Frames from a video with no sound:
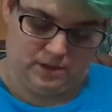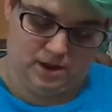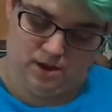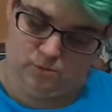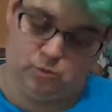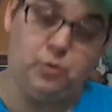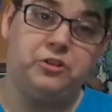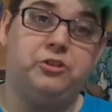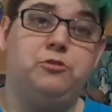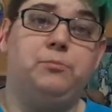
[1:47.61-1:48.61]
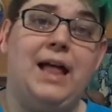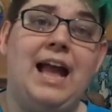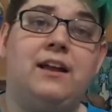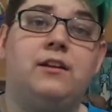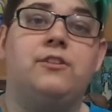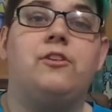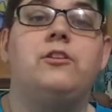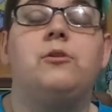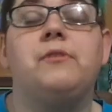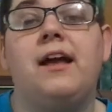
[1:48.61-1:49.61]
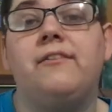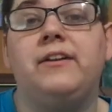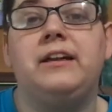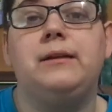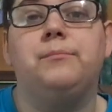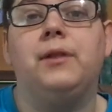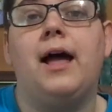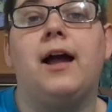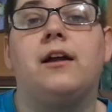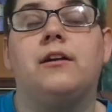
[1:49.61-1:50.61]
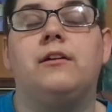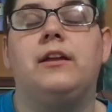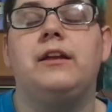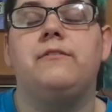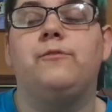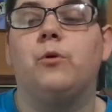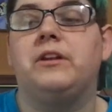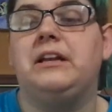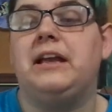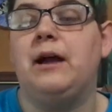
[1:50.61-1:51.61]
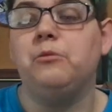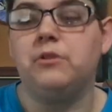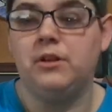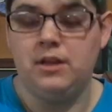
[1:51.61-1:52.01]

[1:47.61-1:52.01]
and we're going to do black because I don't have any black in 14 count.